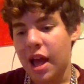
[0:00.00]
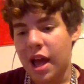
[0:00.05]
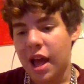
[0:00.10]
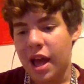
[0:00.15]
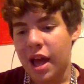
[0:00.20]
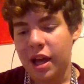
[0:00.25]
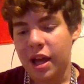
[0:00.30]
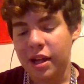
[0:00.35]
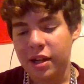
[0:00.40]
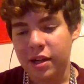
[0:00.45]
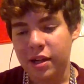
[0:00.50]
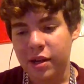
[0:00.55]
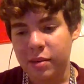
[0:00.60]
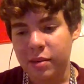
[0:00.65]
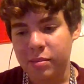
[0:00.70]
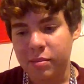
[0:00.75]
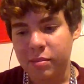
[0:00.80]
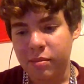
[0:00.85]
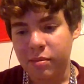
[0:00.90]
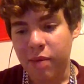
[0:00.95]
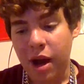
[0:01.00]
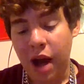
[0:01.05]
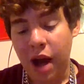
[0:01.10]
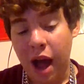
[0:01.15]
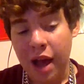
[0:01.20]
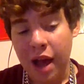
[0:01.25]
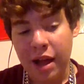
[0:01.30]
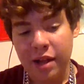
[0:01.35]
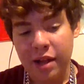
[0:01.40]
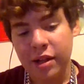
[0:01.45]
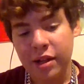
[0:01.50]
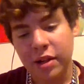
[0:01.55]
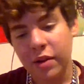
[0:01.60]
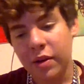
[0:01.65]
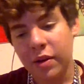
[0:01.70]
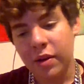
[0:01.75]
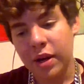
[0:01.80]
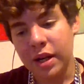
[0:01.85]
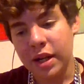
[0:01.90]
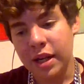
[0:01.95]
And but I had
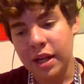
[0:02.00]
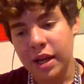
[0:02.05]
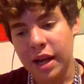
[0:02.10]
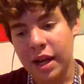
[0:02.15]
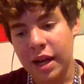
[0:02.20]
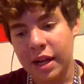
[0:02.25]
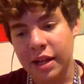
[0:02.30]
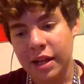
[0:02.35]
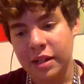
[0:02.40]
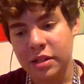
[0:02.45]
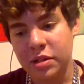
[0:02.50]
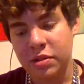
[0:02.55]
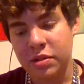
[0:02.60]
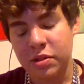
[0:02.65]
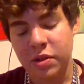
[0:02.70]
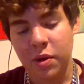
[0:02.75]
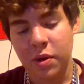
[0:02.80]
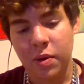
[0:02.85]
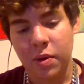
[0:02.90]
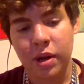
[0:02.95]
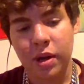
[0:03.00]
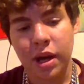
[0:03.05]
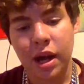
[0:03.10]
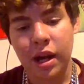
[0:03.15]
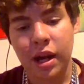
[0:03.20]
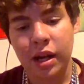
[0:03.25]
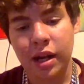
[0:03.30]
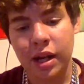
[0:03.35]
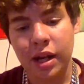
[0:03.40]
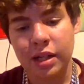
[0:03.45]
no idea any of this was going on.